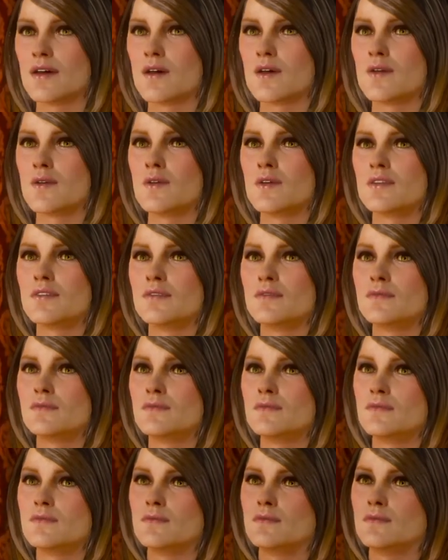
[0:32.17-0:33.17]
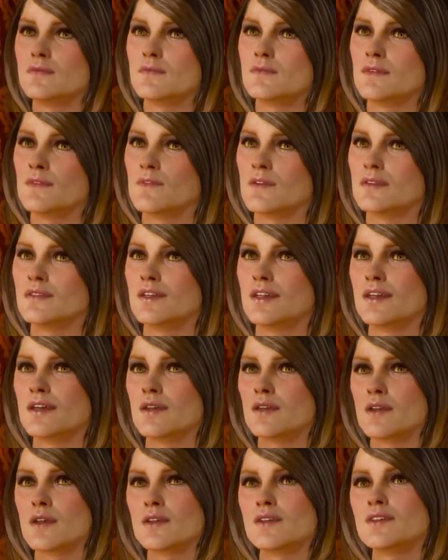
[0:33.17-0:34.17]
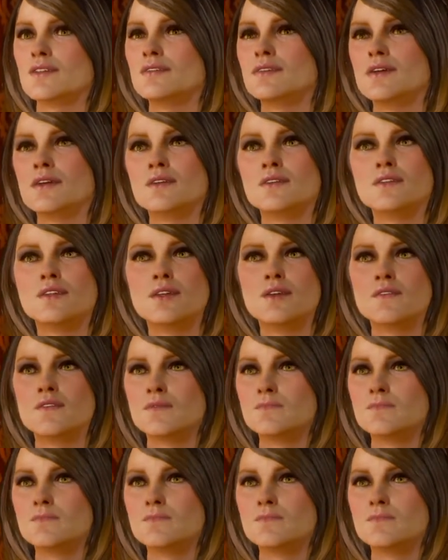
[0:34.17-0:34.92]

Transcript: start with, I must gain an understanding